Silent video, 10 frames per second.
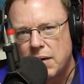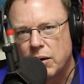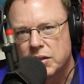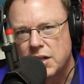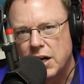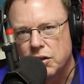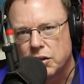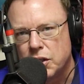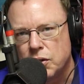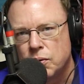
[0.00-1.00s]
How excited are
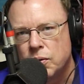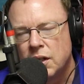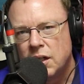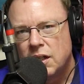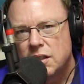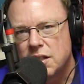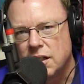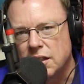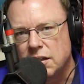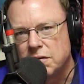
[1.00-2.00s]
you
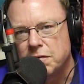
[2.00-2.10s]
to